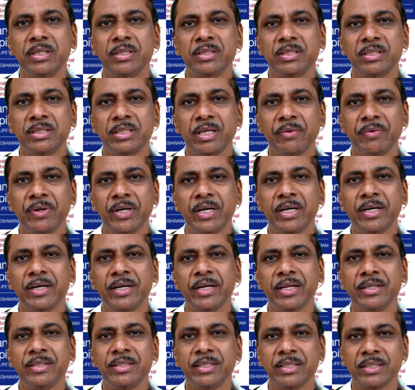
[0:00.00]

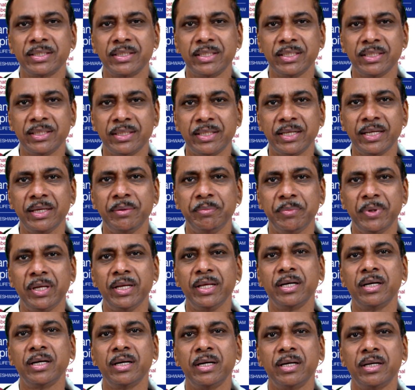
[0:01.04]
763
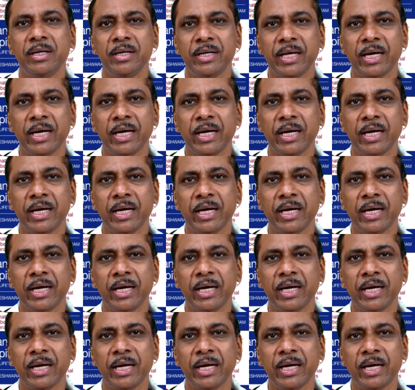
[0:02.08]
million